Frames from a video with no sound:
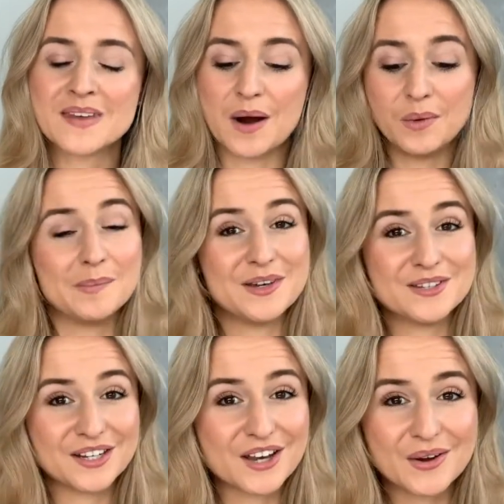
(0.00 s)
I will be
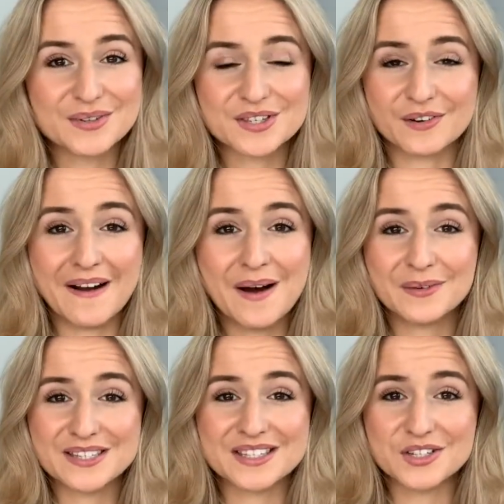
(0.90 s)
using notes throughout
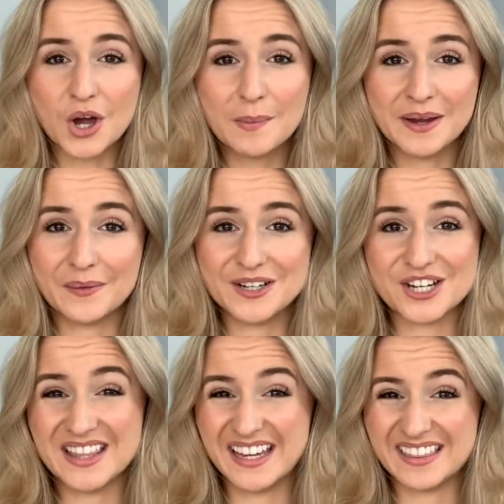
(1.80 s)
because it's a topic which I
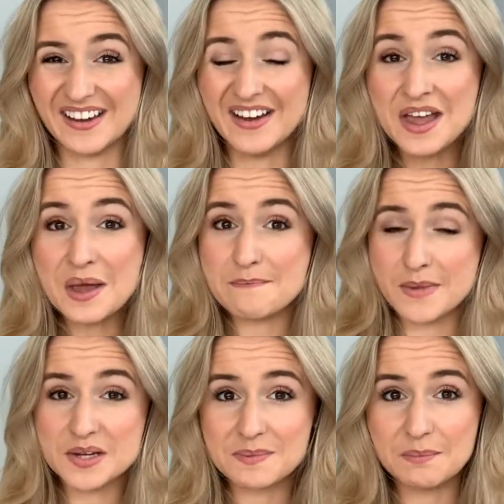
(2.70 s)
think that
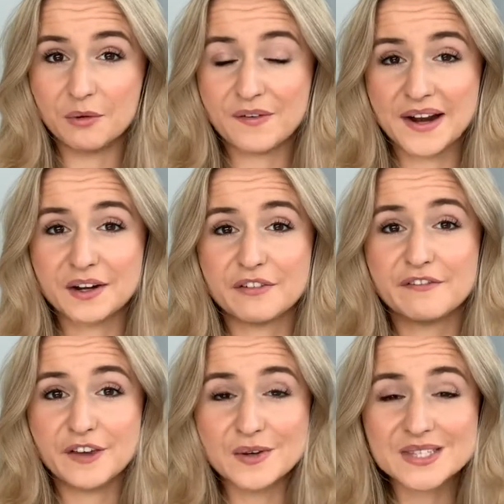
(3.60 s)
most people find
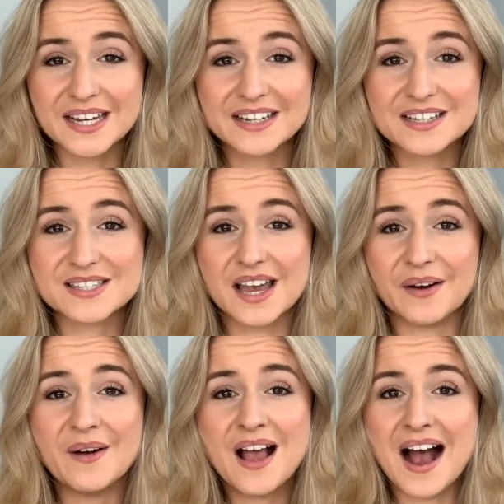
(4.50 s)
confusing,
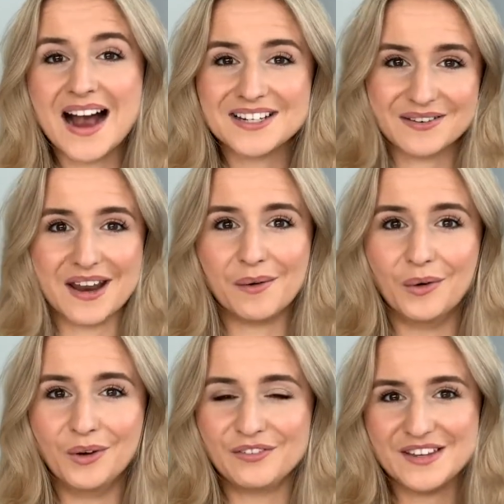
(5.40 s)
so I don't know
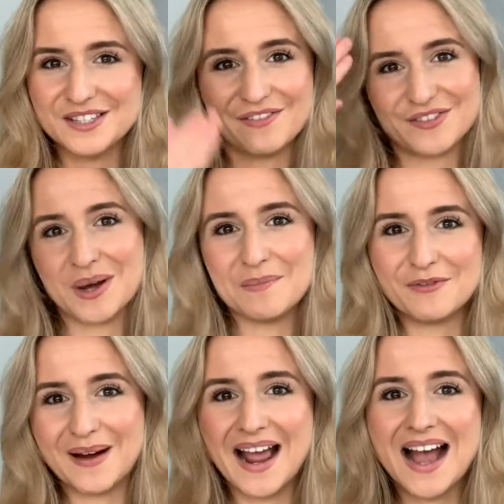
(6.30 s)
all of this off the top
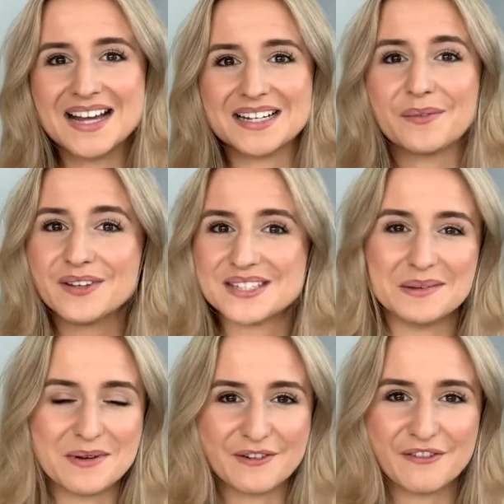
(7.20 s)
of my head. I will still
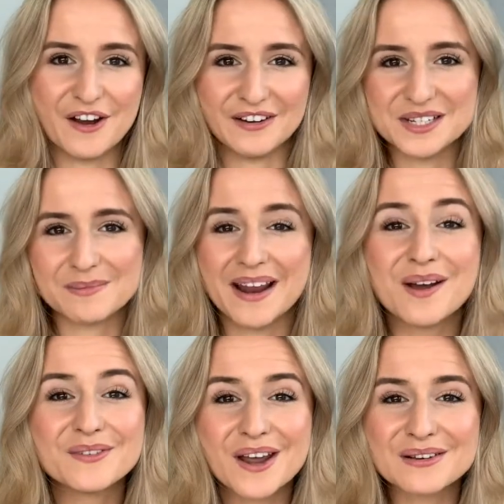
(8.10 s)
be referring to my
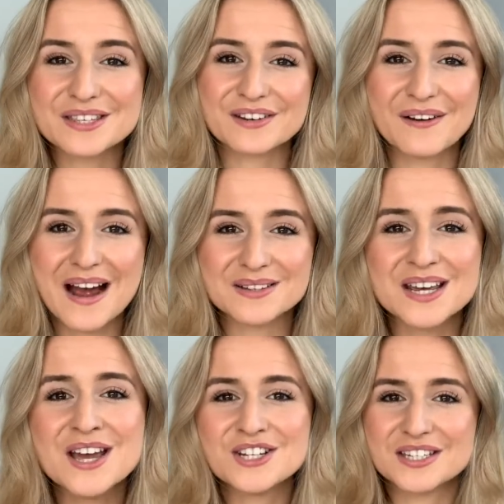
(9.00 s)
own notes throughout
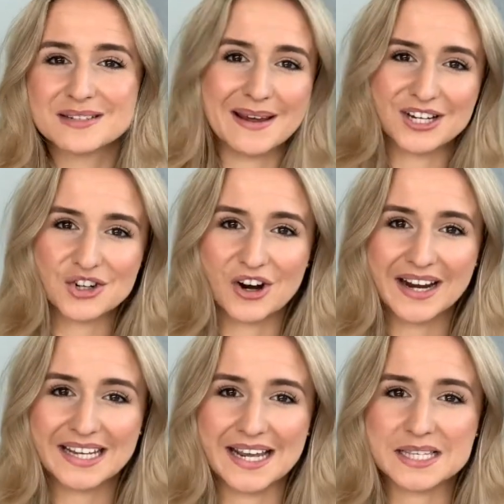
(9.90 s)
just to make sure I
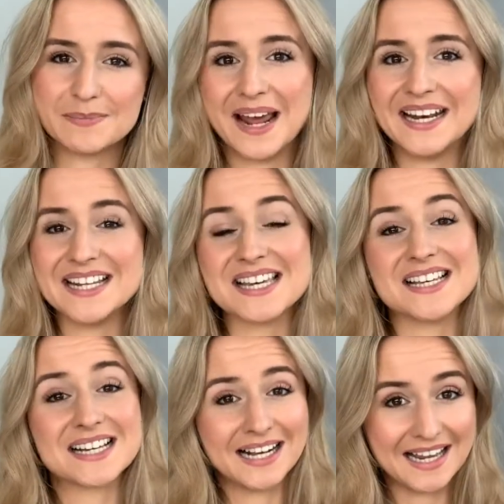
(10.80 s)
can explain it
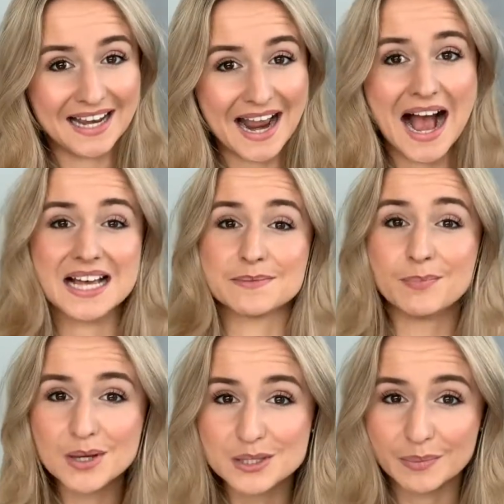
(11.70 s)
as clearly as
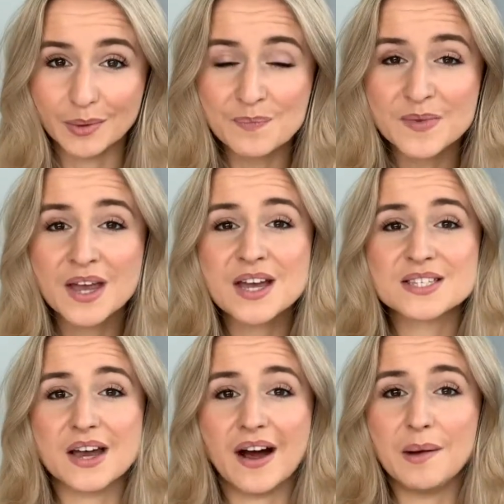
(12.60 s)
possible.
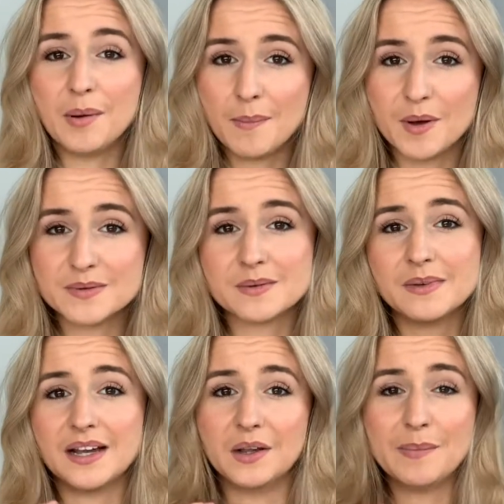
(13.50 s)
So I'll pop up some
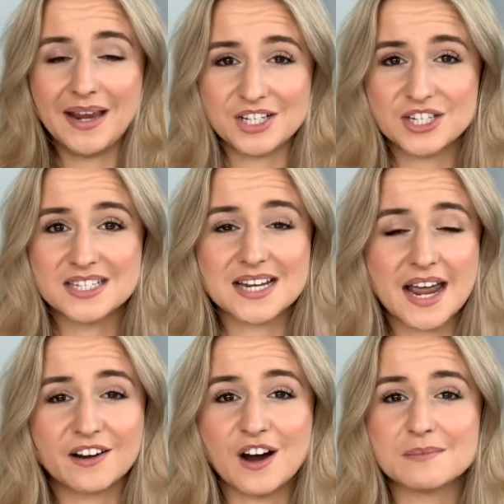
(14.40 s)
little pictures and
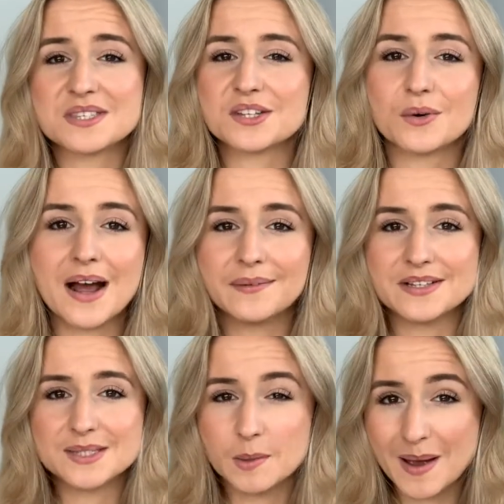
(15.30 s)
diagrams throughout and
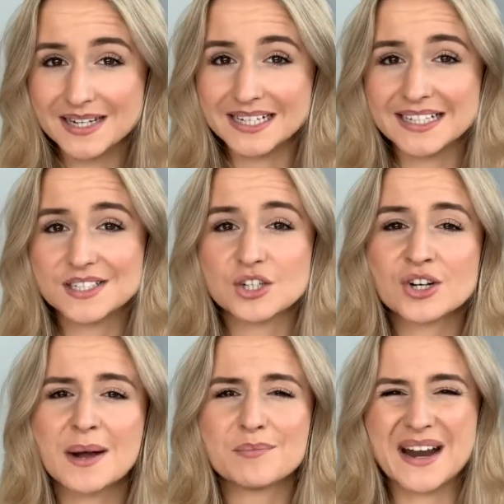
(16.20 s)
subheadings to
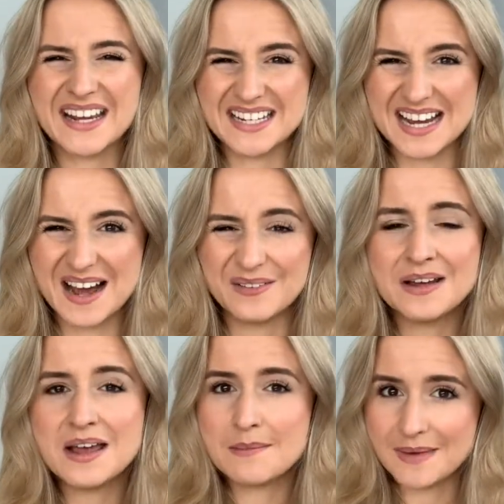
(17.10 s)
try and break it down,
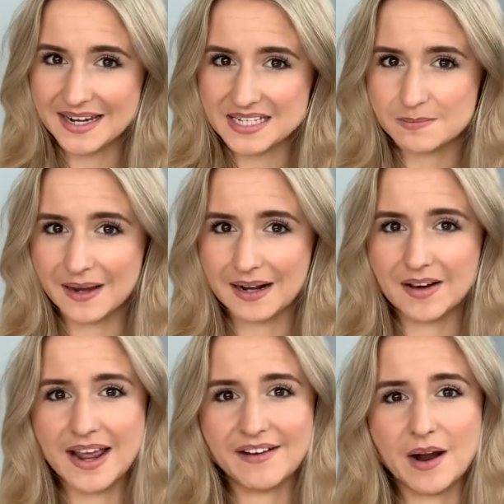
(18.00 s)
make it a bit
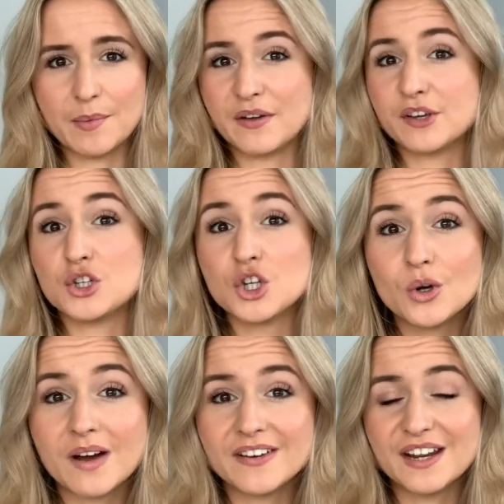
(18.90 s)
clearer, but if you do
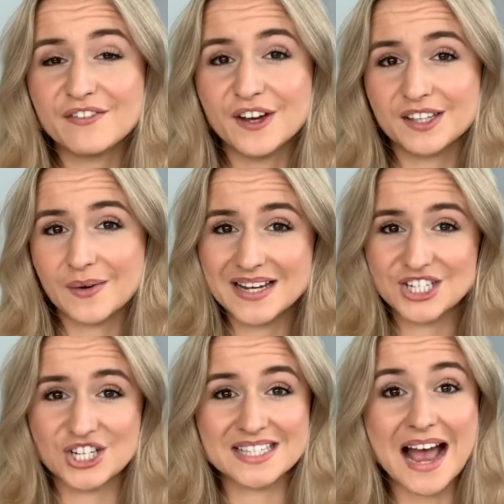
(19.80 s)
have any further
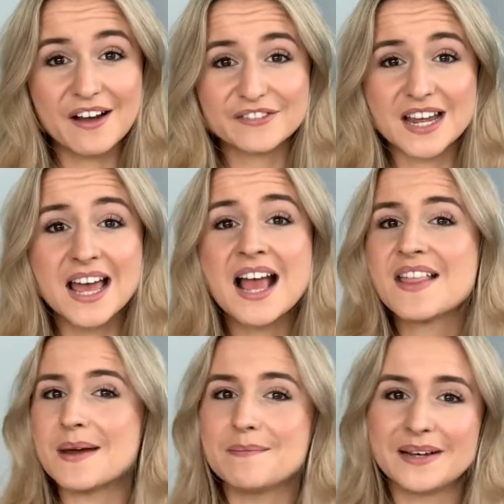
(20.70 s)
questions after,
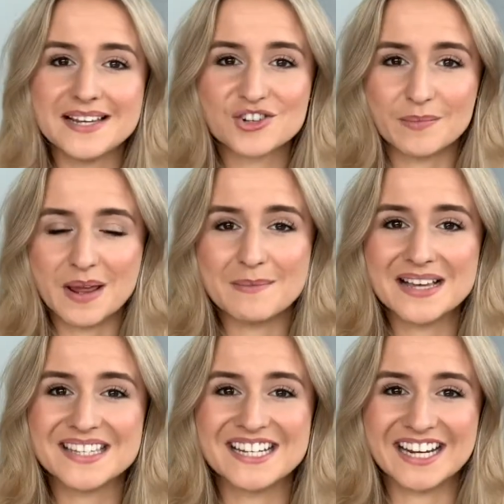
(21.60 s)
then please drop me a
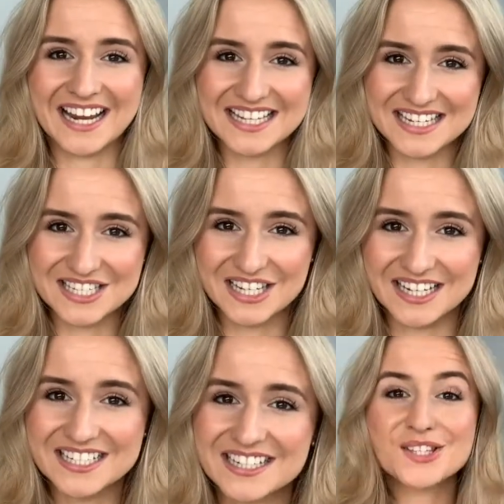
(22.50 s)
message and get in
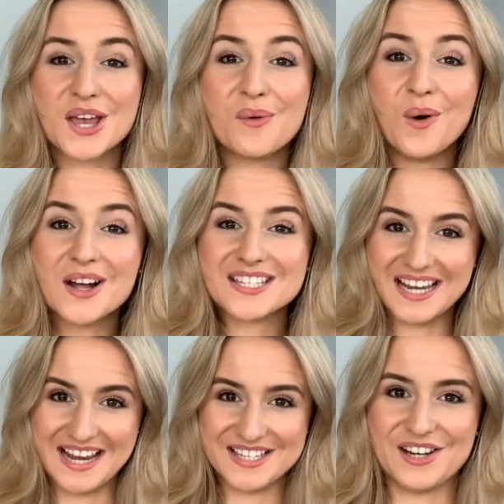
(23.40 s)
touch. So what
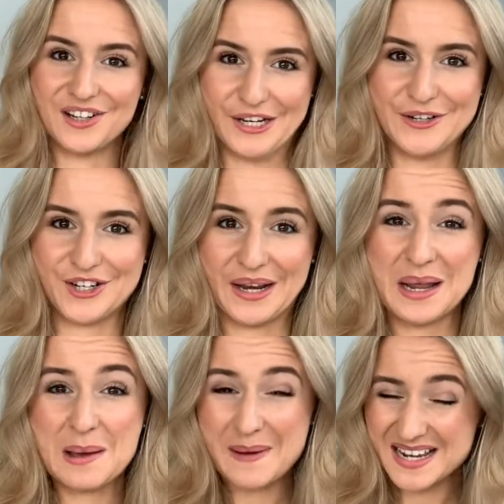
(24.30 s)
is occlusion?
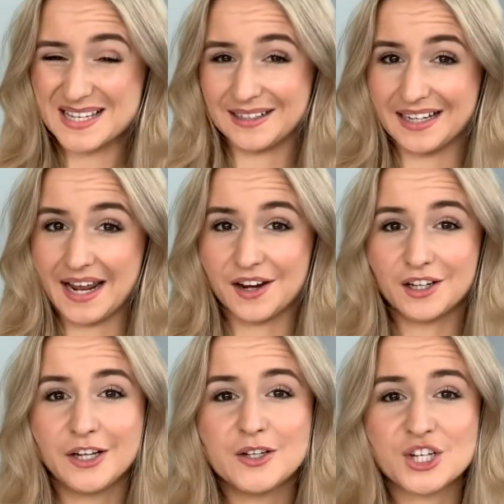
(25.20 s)
Basically,
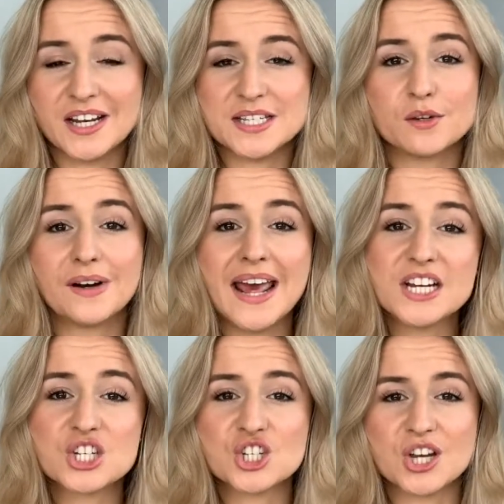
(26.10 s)
occlusion is a
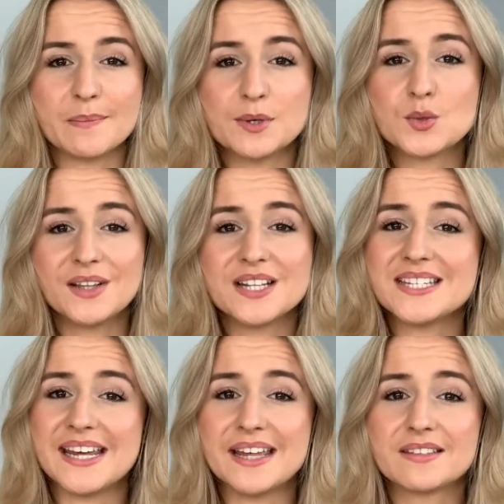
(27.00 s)
relationship between the
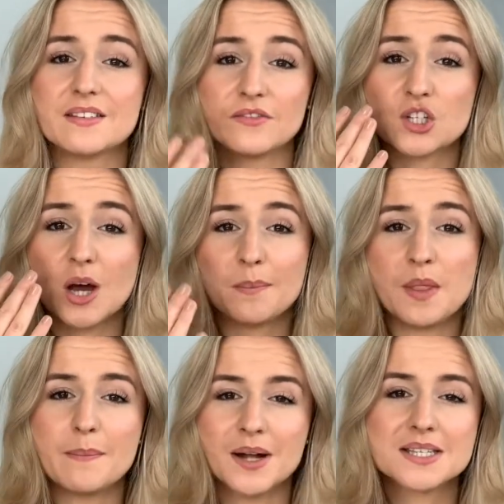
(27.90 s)
teeth and the top and
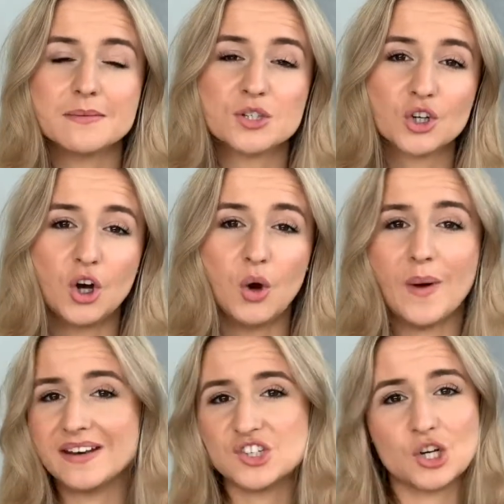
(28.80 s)
the bottom jaw
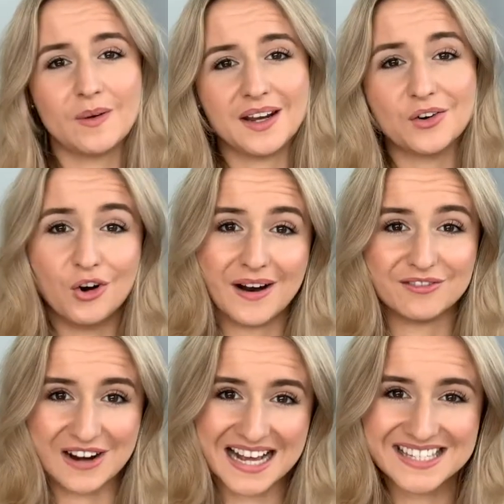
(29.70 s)
when chewing or at
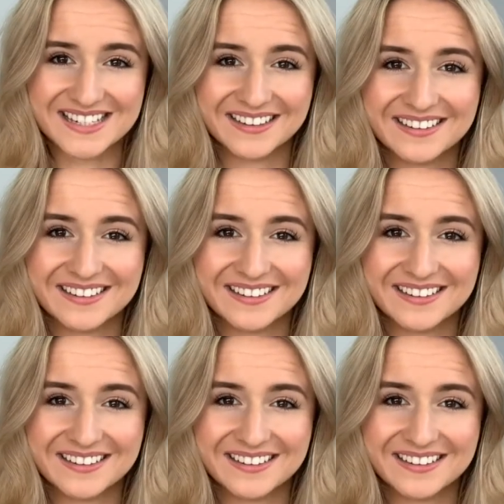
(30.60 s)
rest.